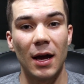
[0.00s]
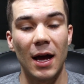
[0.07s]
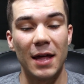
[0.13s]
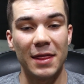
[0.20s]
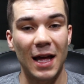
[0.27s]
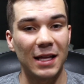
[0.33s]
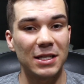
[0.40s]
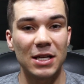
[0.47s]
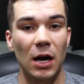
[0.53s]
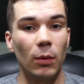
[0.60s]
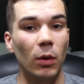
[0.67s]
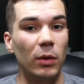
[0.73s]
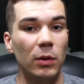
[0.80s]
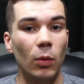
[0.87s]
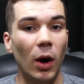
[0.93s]
And that's not
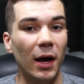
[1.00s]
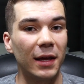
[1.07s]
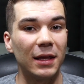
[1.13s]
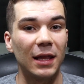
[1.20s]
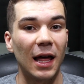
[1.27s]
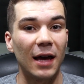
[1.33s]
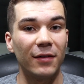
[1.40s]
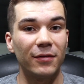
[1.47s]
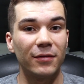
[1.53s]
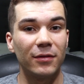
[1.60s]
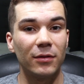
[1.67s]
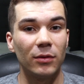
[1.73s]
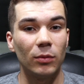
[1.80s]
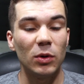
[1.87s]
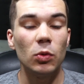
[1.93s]
what we want in life.
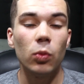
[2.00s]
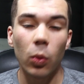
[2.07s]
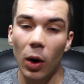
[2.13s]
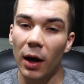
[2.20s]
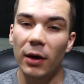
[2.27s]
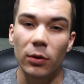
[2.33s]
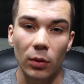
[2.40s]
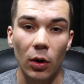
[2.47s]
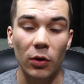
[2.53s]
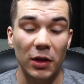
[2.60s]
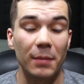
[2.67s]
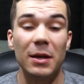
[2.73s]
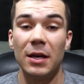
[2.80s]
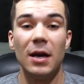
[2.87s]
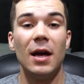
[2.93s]
We want growth.
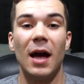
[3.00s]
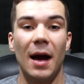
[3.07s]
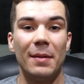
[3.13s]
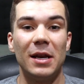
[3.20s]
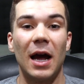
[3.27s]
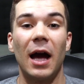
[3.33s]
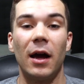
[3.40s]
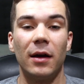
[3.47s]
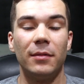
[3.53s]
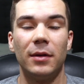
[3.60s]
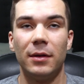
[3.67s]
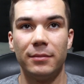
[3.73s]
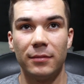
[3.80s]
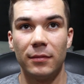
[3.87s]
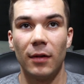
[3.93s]
I mean, I mean, I
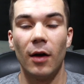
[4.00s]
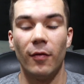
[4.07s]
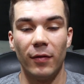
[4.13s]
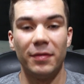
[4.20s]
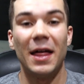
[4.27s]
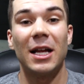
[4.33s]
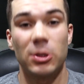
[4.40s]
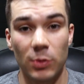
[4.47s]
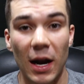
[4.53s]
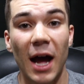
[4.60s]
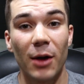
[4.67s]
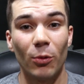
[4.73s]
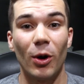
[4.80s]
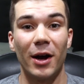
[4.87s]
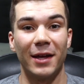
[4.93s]
that's what
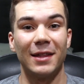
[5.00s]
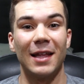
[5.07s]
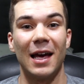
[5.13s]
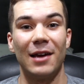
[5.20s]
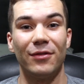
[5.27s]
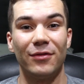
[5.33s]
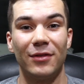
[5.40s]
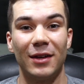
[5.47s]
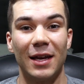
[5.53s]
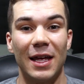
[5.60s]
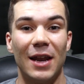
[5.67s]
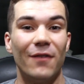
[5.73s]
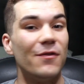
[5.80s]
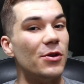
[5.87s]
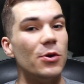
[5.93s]
I want in life.
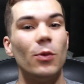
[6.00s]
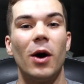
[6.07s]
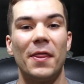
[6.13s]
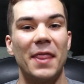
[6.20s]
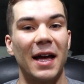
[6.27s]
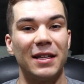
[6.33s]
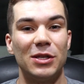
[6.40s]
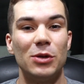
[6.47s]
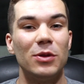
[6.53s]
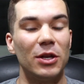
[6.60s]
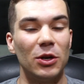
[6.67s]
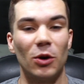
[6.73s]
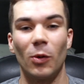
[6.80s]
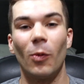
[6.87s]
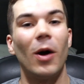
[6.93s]
And if you want that too,
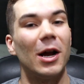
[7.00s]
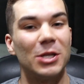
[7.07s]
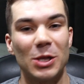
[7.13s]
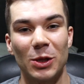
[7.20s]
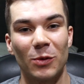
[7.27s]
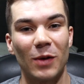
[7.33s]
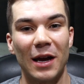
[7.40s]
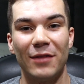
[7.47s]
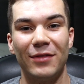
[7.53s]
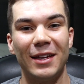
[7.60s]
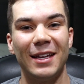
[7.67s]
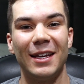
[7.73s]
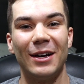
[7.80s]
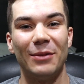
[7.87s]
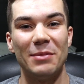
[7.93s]
then you're watching the right
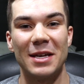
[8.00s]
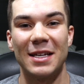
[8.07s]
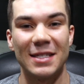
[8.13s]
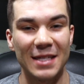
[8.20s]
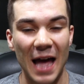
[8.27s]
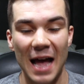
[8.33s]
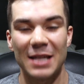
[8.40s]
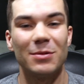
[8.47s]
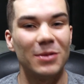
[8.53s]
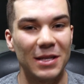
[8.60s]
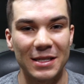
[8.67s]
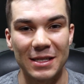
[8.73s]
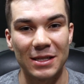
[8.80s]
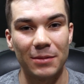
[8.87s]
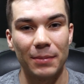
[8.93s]
video because that's what
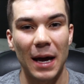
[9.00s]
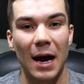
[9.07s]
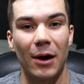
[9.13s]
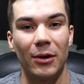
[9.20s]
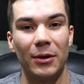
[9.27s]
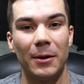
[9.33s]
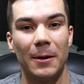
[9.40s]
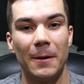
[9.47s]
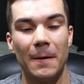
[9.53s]
this is about.